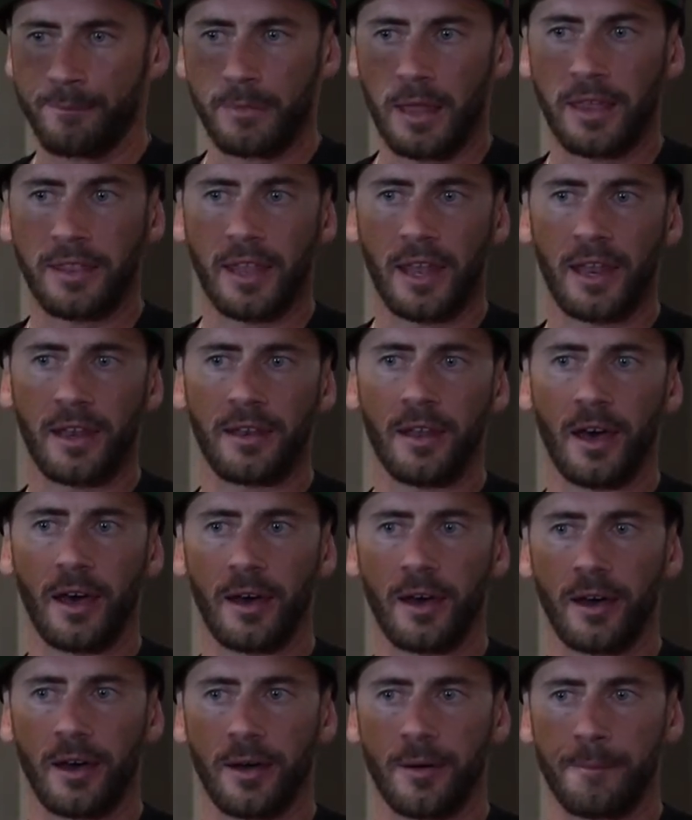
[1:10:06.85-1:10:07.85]
And then
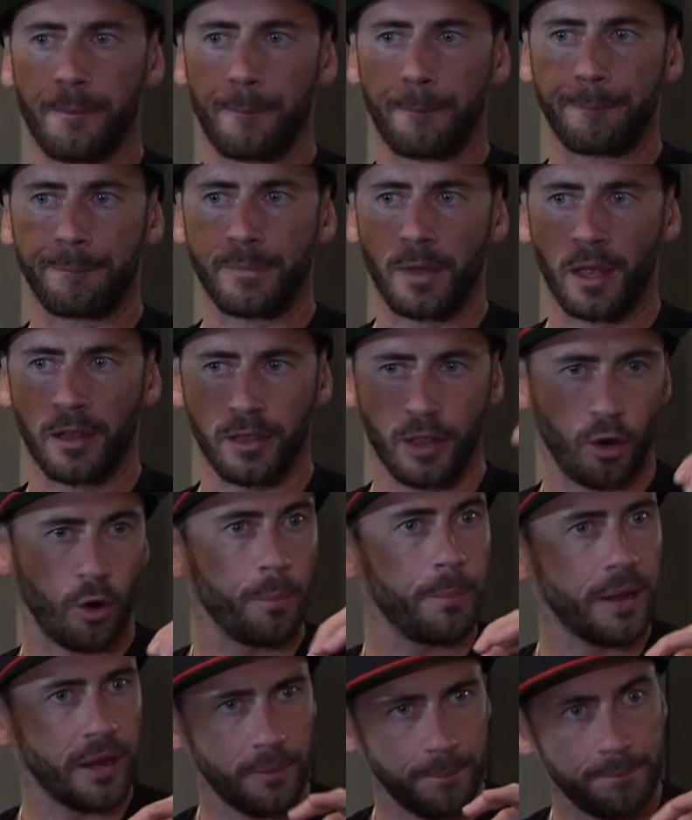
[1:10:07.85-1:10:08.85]
a little
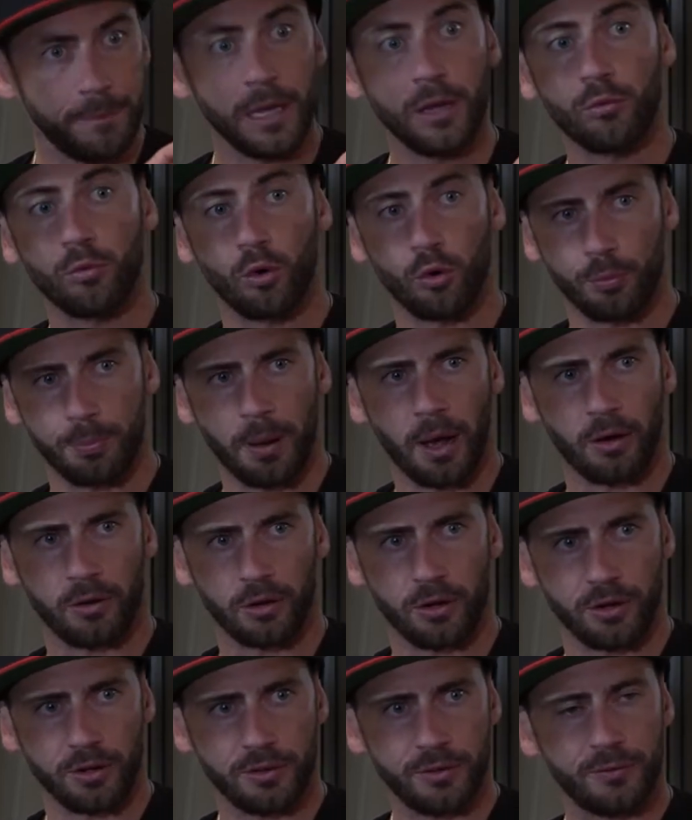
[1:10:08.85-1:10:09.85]
bit of beetroot
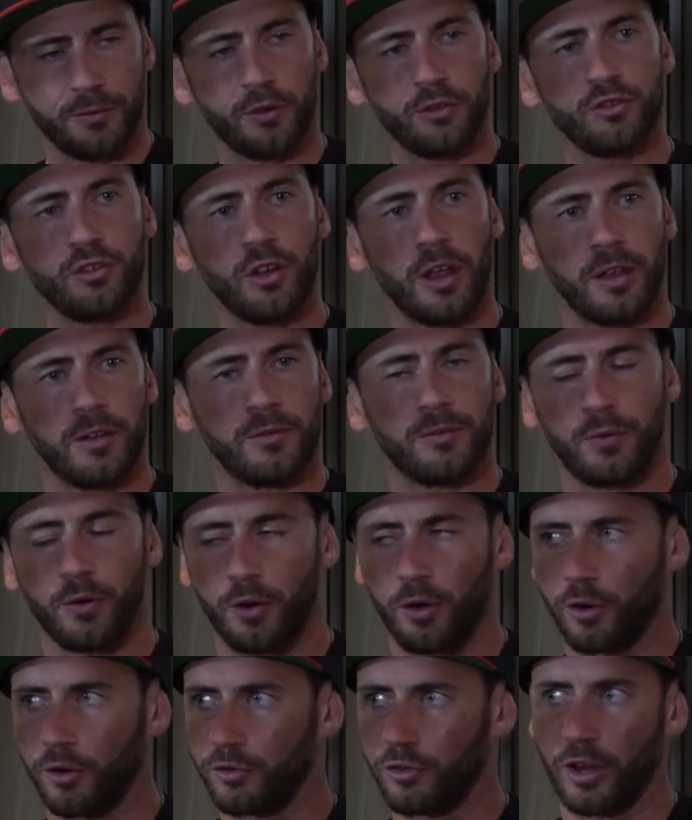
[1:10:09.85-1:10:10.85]
powder
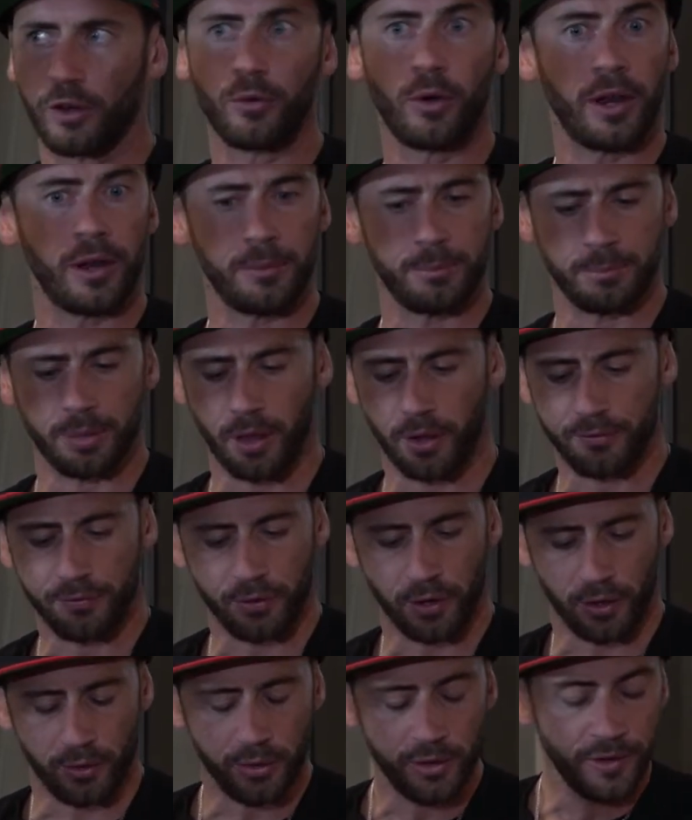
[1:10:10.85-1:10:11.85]
for generating blood
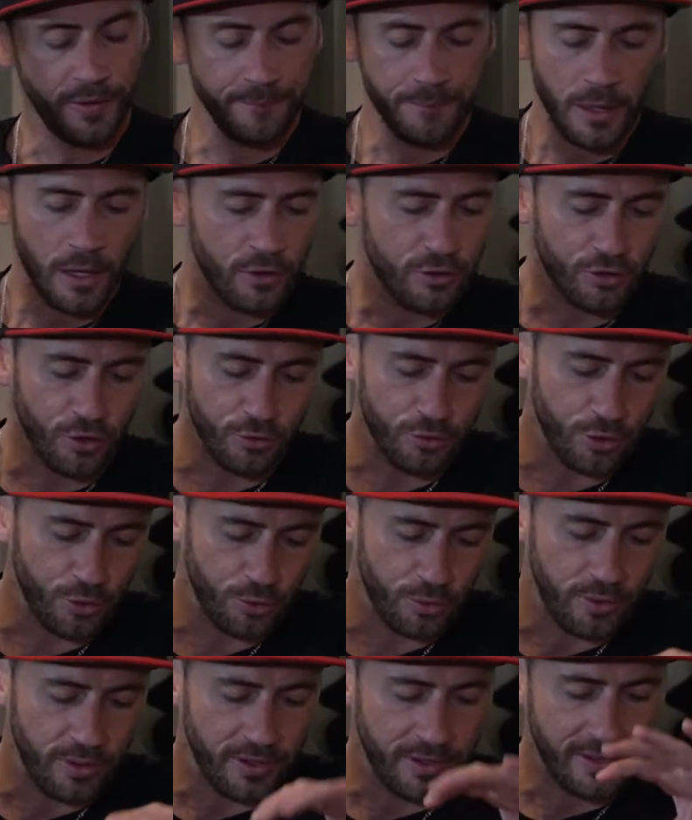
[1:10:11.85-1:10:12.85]
flow. So,
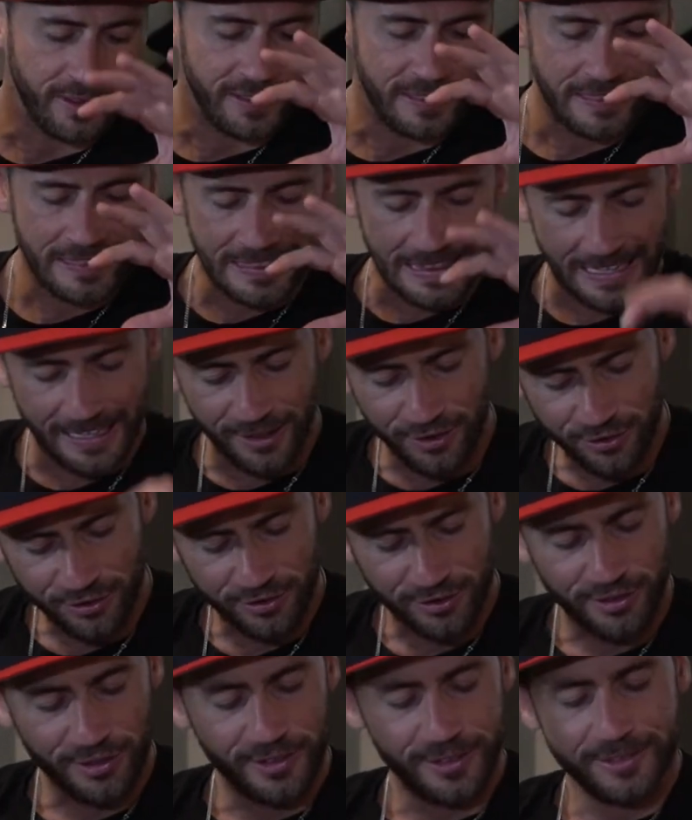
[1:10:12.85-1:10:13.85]
dude, this